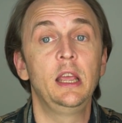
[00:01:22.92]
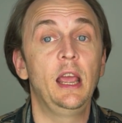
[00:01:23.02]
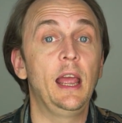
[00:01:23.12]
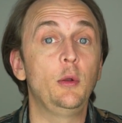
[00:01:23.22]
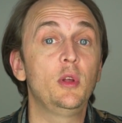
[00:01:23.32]

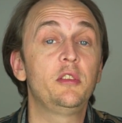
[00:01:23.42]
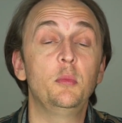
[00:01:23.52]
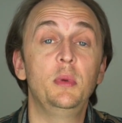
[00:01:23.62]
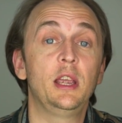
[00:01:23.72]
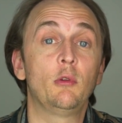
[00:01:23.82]
And with
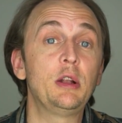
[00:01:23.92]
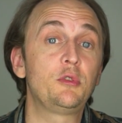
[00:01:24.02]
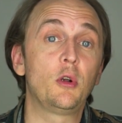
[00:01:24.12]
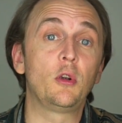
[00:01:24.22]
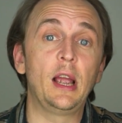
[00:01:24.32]
it being
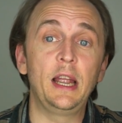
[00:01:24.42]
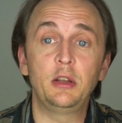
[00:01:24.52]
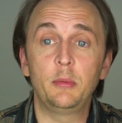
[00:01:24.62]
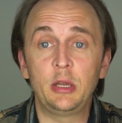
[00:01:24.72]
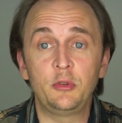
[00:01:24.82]
retrograde,
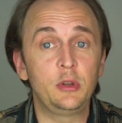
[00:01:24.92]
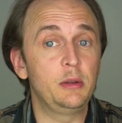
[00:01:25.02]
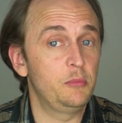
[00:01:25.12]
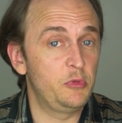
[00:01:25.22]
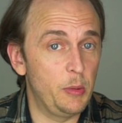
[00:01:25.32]
I
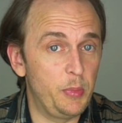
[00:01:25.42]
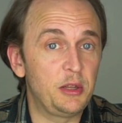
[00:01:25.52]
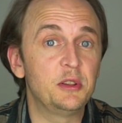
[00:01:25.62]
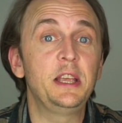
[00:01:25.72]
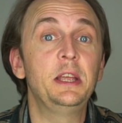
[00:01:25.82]
mean,
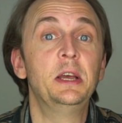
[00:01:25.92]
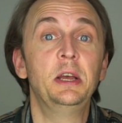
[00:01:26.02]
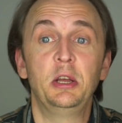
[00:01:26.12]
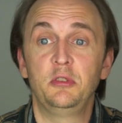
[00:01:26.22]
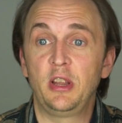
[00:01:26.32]
typically
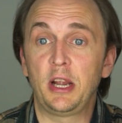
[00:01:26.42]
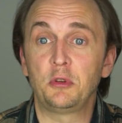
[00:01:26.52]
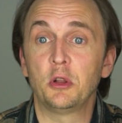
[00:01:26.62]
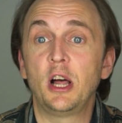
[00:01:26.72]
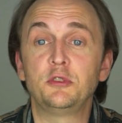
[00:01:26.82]

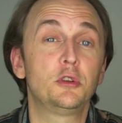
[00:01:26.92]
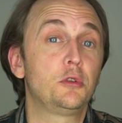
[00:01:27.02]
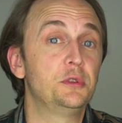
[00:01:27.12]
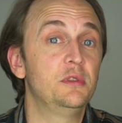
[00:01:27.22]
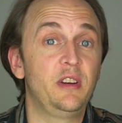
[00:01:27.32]

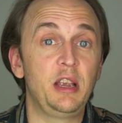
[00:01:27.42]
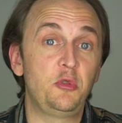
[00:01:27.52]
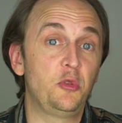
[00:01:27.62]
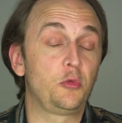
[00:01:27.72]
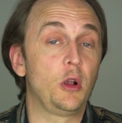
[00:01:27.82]
technological
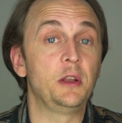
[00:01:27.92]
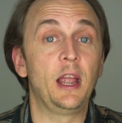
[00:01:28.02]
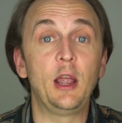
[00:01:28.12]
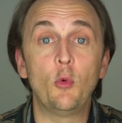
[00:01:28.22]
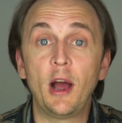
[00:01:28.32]
devices run
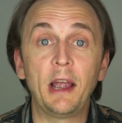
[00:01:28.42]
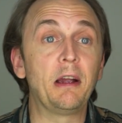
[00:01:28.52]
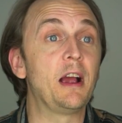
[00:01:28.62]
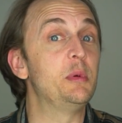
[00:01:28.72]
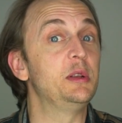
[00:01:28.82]

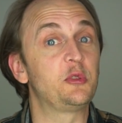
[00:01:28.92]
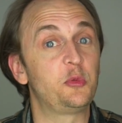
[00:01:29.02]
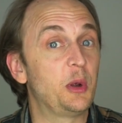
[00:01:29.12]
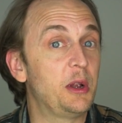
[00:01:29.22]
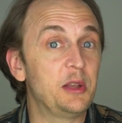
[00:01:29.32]
haywire. I've been
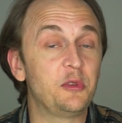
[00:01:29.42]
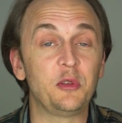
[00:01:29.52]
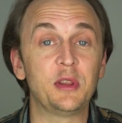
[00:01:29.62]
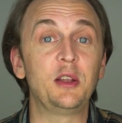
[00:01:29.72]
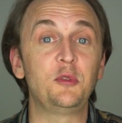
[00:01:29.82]

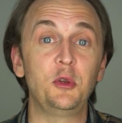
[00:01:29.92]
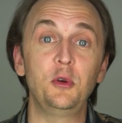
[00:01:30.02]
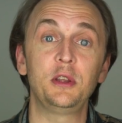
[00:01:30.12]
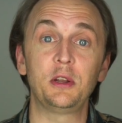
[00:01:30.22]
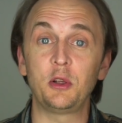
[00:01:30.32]
experiencing that
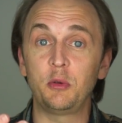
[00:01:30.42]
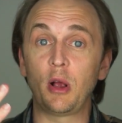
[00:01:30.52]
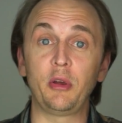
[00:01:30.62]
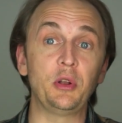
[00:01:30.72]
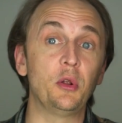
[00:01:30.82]
too. You know, you
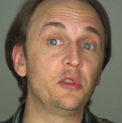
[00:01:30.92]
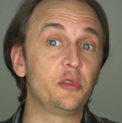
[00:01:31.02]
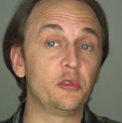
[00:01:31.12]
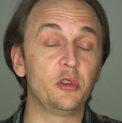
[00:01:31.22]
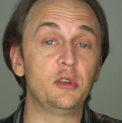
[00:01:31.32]
probably noticed
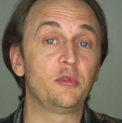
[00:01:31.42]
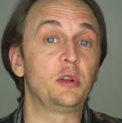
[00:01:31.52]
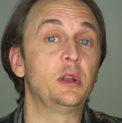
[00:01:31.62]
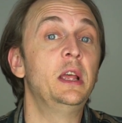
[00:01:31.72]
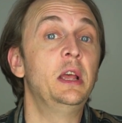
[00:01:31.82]
there's a
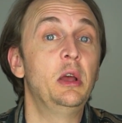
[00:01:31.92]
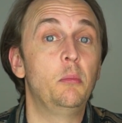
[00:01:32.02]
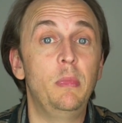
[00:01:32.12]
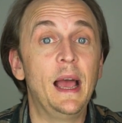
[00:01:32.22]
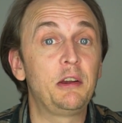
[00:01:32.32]
different
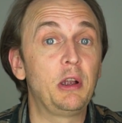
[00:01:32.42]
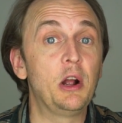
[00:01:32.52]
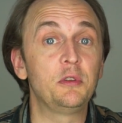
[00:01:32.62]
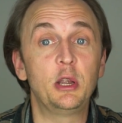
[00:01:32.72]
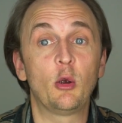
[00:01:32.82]

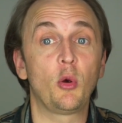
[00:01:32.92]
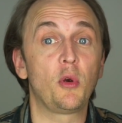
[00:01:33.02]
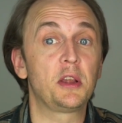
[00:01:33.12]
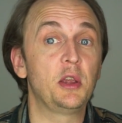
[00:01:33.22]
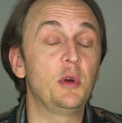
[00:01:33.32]
background here we're
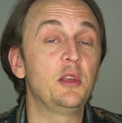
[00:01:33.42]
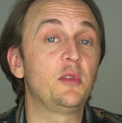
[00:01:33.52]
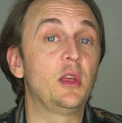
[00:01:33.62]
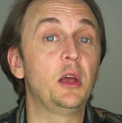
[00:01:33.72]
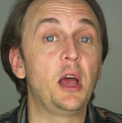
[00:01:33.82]
working
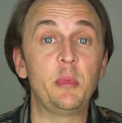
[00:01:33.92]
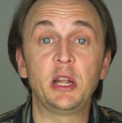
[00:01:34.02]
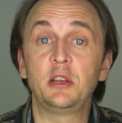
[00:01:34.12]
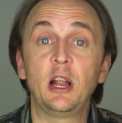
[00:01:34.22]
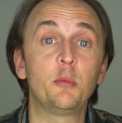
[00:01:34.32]
with. I'm
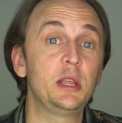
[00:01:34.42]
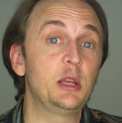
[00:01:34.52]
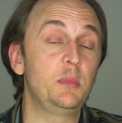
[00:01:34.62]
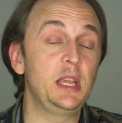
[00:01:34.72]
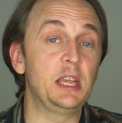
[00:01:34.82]
at an
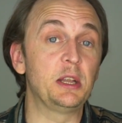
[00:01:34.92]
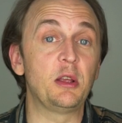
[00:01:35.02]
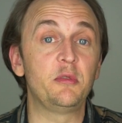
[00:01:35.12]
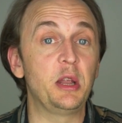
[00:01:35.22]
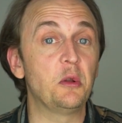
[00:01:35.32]
Airbnb, and
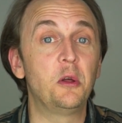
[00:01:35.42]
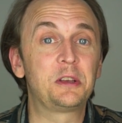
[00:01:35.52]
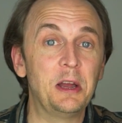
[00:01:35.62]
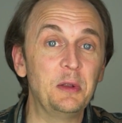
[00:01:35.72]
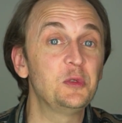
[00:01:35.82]
I've had all
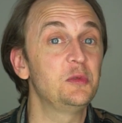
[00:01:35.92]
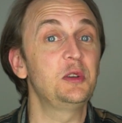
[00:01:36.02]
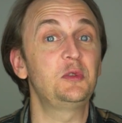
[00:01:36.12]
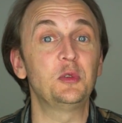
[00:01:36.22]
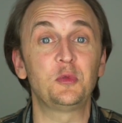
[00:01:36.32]
kinds of
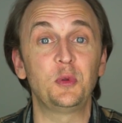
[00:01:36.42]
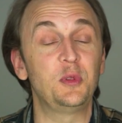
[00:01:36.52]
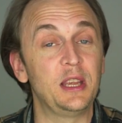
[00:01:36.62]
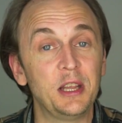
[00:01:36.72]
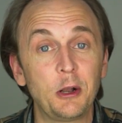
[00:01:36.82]
issues with
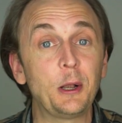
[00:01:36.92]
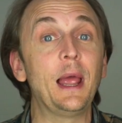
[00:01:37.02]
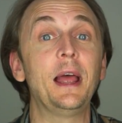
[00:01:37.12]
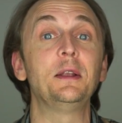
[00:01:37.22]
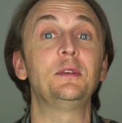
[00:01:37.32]
the
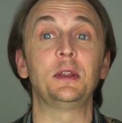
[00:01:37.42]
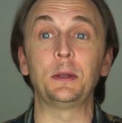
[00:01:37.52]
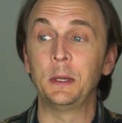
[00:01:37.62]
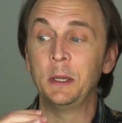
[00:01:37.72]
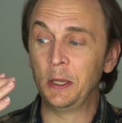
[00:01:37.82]
internet
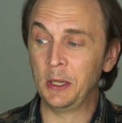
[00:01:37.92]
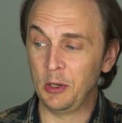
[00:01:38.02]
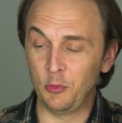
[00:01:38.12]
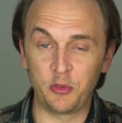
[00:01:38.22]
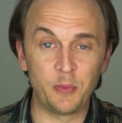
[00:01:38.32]
and
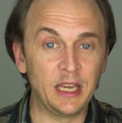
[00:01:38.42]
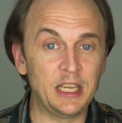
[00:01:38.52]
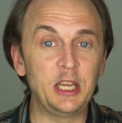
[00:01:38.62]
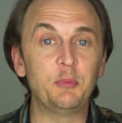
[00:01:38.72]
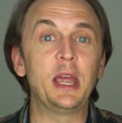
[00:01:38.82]
with my
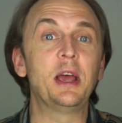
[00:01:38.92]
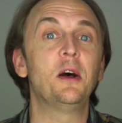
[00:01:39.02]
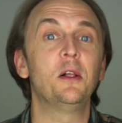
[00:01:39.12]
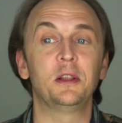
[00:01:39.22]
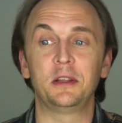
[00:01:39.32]

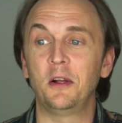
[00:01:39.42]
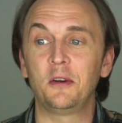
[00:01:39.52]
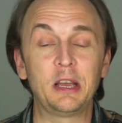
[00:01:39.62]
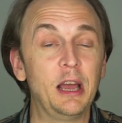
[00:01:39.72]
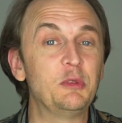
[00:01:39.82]
email and
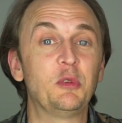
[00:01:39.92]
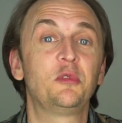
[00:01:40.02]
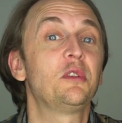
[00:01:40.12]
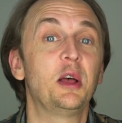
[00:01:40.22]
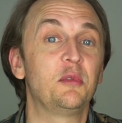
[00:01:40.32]
all kinds of
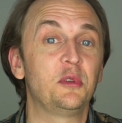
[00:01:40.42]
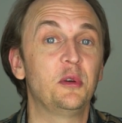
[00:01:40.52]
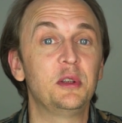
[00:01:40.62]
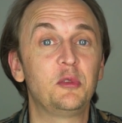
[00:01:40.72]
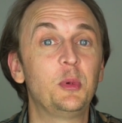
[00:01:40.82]
stuff.
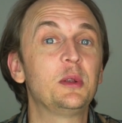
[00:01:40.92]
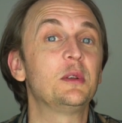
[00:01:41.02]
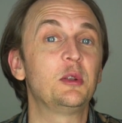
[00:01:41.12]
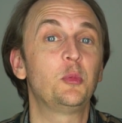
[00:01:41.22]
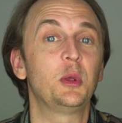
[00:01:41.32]
So it's
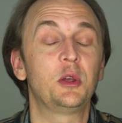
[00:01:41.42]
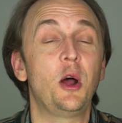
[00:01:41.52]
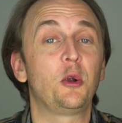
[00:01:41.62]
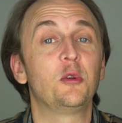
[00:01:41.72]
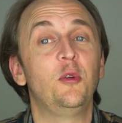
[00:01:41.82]
been
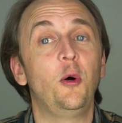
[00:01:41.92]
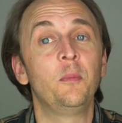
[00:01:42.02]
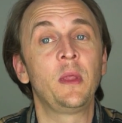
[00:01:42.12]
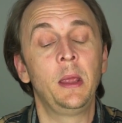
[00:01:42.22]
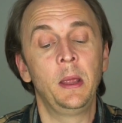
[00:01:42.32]

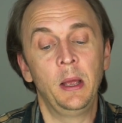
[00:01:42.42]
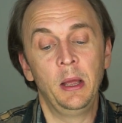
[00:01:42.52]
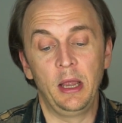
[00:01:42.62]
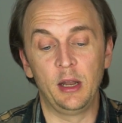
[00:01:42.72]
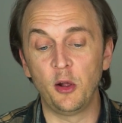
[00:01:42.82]
colorful.
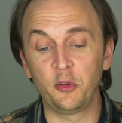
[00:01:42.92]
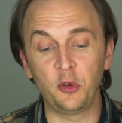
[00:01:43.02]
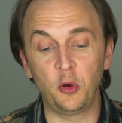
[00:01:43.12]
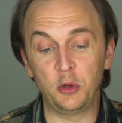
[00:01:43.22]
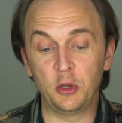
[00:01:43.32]
And
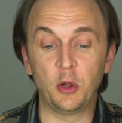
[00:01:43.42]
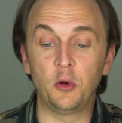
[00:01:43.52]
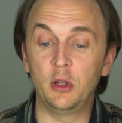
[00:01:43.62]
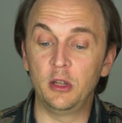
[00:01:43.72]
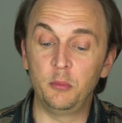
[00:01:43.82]
also, you
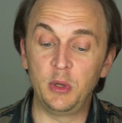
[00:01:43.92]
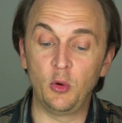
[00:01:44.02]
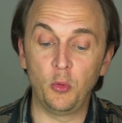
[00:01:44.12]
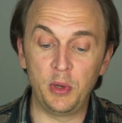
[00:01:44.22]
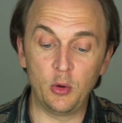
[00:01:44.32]
know,
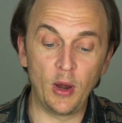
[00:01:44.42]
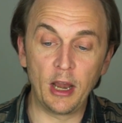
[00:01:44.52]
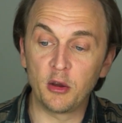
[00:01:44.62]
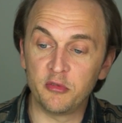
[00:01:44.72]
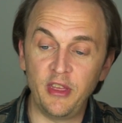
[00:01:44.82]
be
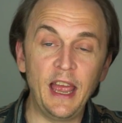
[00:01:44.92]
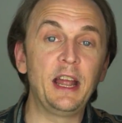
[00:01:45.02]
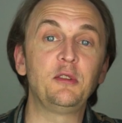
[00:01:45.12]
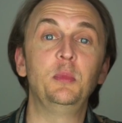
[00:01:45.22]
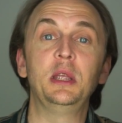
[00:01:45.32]
aware of
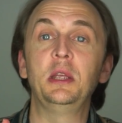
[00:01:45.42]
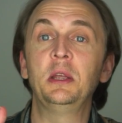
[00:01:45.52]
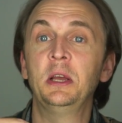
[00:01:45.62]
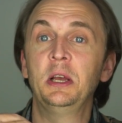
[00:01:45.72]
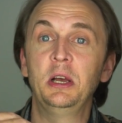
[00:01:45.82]
that. Be
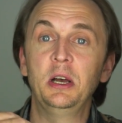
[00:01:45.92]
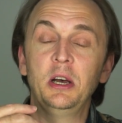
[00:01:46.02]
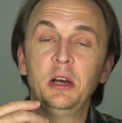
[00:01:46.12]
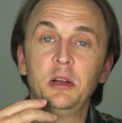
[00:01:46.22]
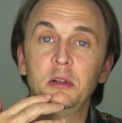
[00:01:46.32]

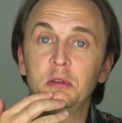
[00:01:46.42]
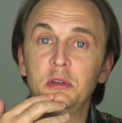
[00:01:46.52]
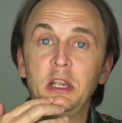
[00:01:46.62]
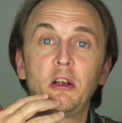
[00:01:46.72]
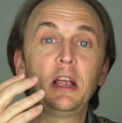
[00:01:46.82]

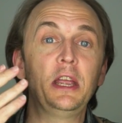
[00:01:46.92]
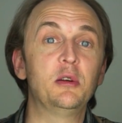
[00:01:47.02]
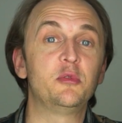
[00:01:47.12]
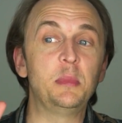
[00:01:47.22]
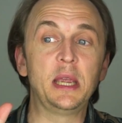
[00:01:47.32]
leery
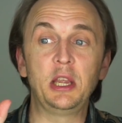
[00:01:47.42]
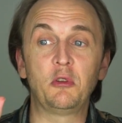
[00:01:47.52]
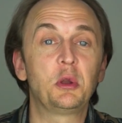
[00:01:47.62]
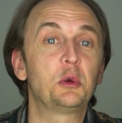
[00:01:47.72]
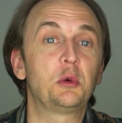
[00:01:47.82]
of making
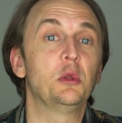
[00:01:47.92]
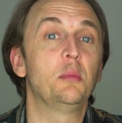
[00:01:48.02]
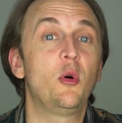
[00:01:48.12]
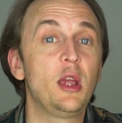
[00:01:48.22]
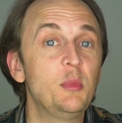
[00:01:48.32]
critical
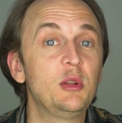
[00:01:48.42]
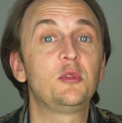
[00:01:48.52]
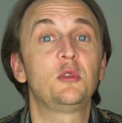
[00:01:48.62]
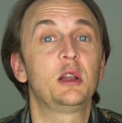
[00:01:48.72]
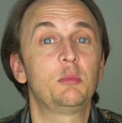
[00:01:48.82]

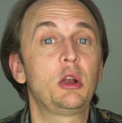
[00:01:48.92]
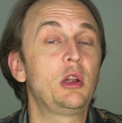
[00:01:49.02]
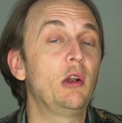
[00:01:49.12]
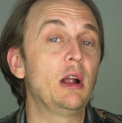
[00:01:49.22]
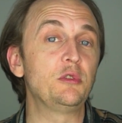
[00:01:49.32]
appointments during
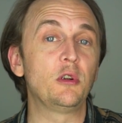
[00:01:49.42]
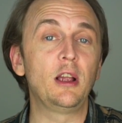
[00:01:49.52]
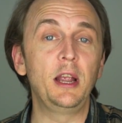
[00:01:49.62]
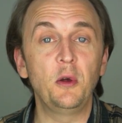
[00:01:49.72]
Mercury retrograde.